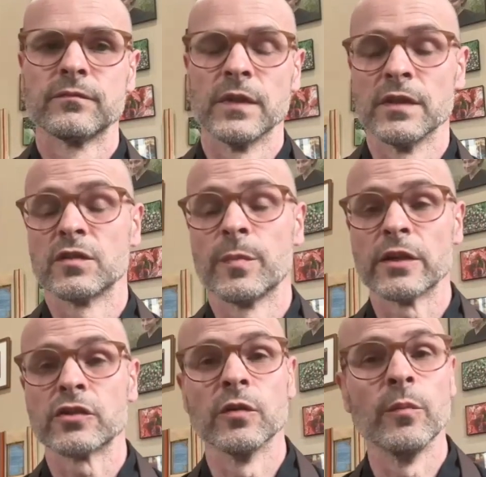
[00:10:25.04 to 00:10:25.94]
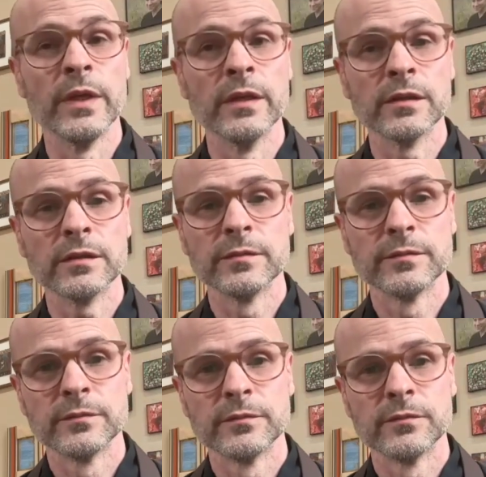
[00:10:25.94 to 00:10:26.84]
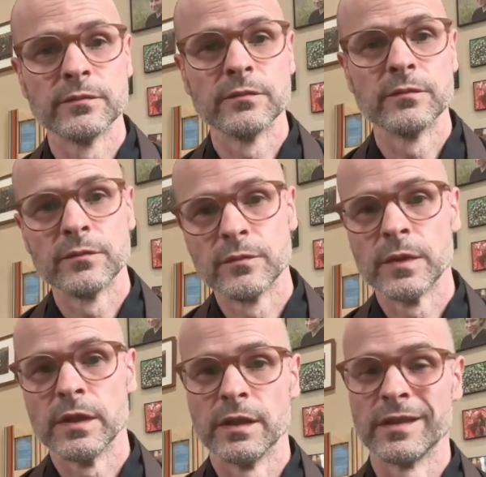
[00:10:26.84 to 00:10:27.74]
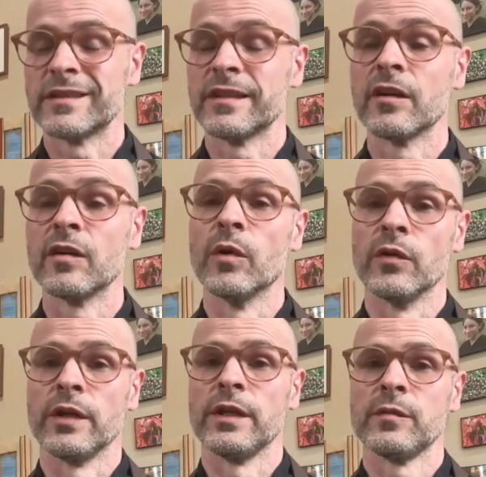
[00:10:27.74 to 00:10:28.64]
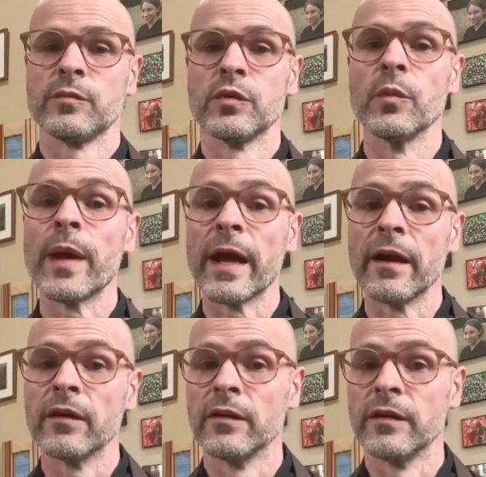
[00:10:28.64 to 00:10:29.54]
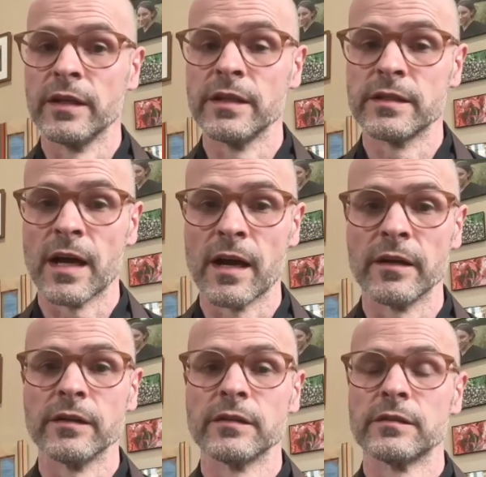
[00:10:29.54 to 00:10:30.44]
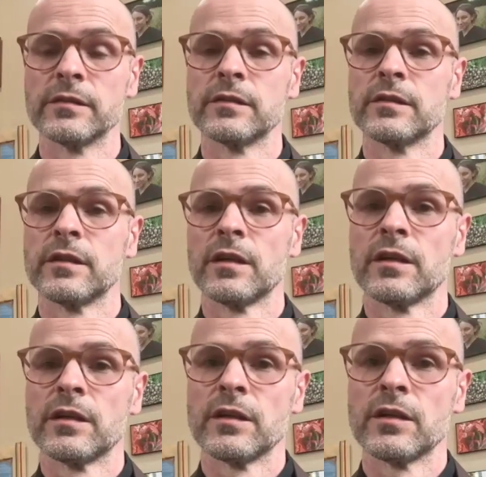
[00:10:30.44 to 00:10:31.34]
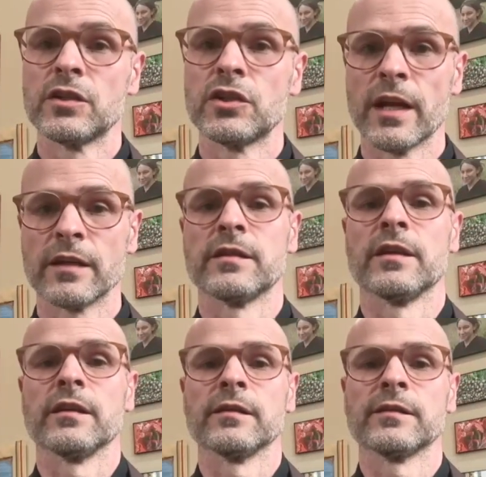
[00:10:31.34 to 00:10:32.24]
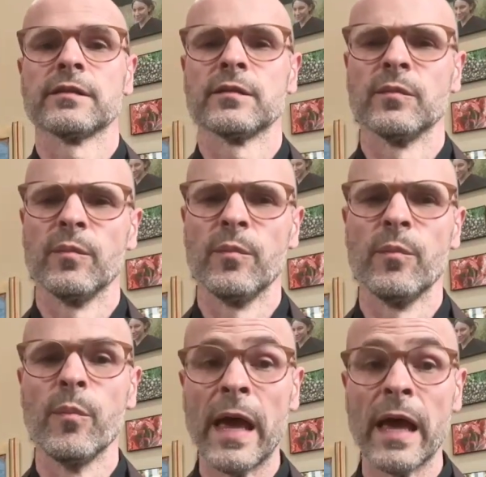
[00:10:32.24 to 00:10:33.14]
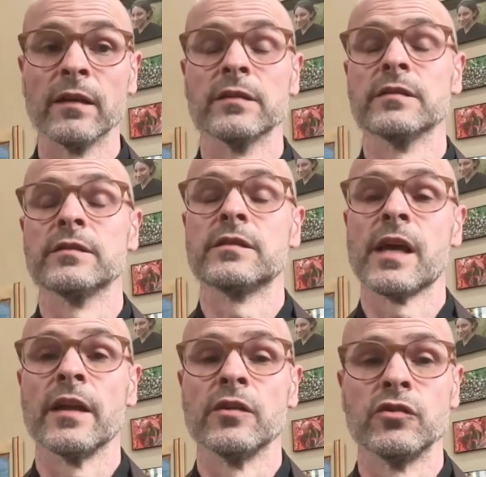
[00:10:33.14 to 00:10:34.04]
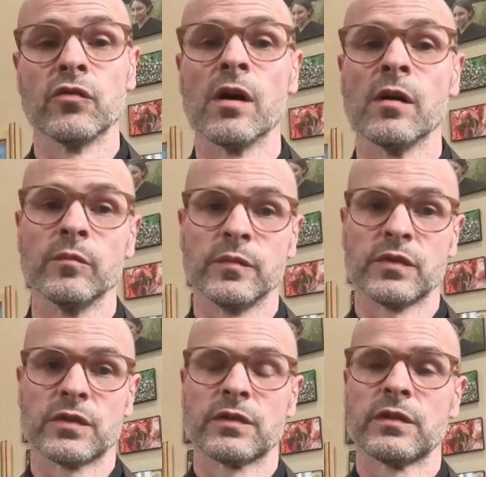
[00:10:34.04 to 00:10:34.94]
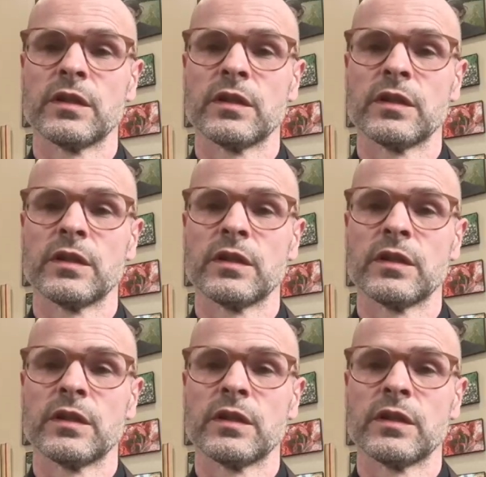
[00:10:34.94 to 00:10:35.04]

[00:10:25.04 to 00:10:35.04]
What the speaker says: a special meal, a ceremony prepared in his honor, chanting, bells, and drums.